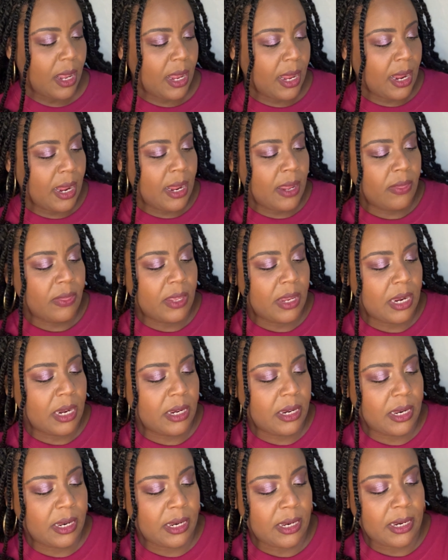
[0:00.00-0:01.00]
And then
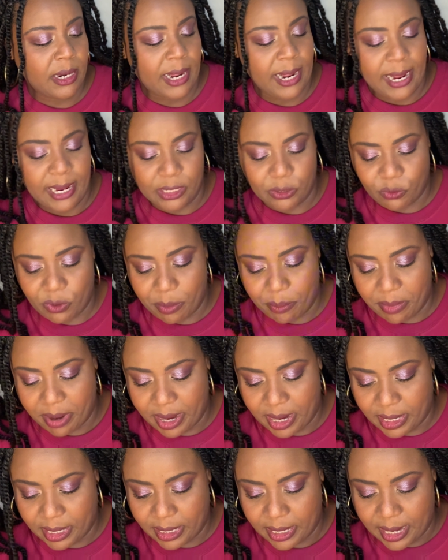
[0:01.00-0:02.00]
the last
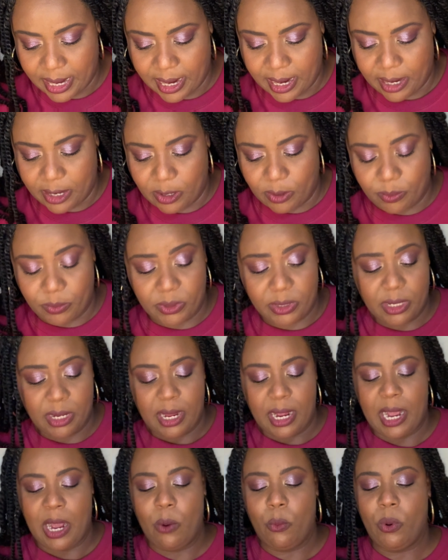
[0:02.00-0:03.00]
remaining items,
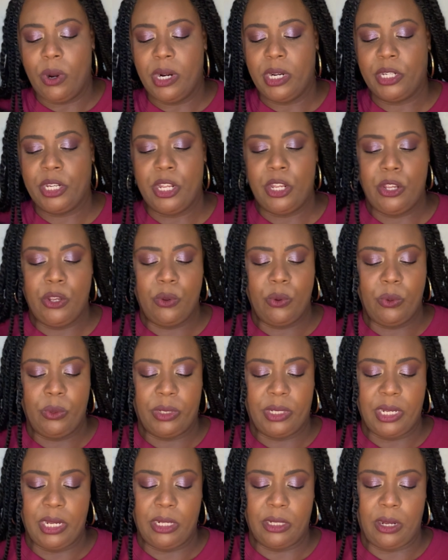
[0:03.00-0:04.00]
I wanted to use
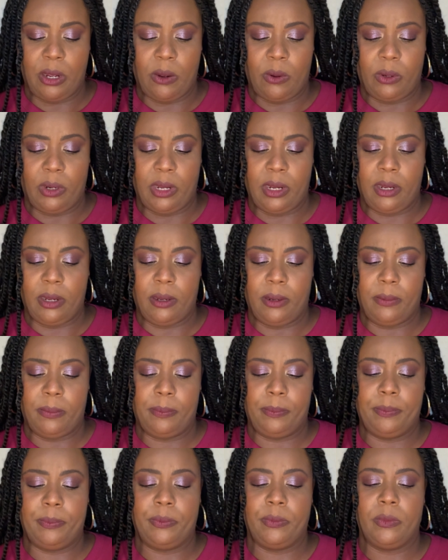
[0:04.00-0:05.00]
these all up.
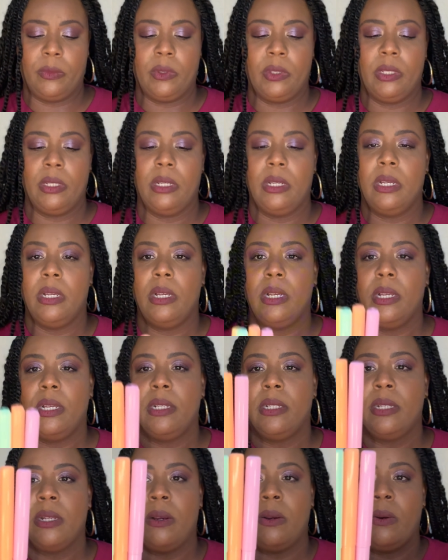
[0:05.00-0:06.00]

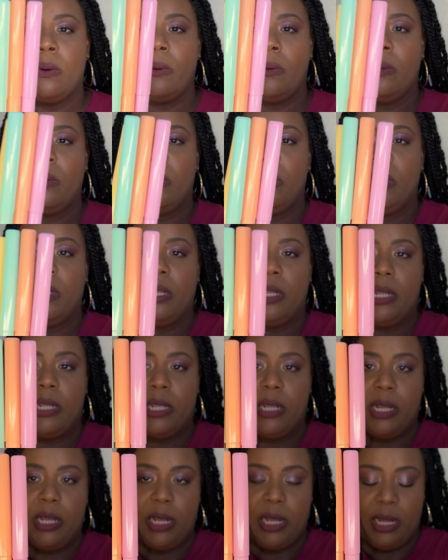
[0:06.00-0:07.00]
So
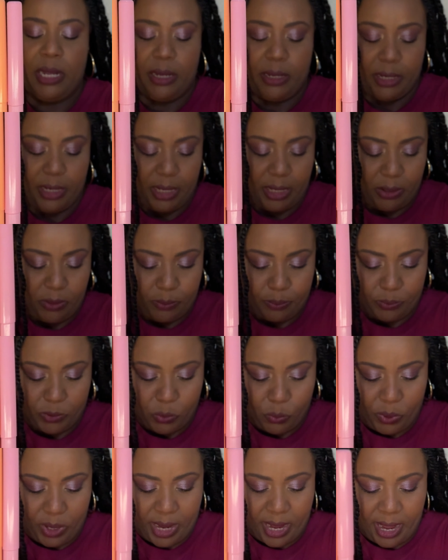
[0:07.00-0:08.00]

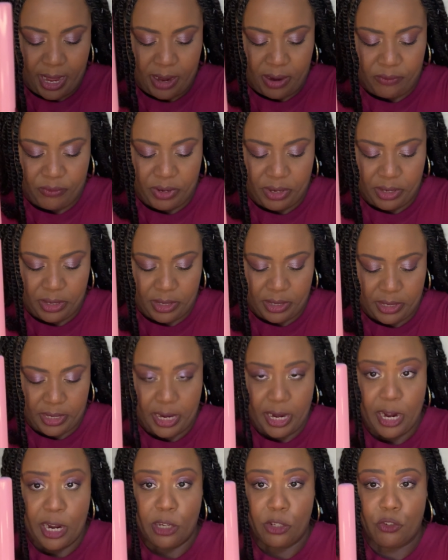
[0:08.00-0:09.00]
we have the
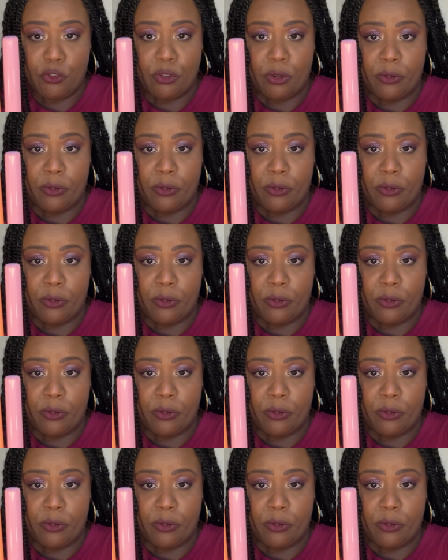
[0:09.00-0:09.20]
extra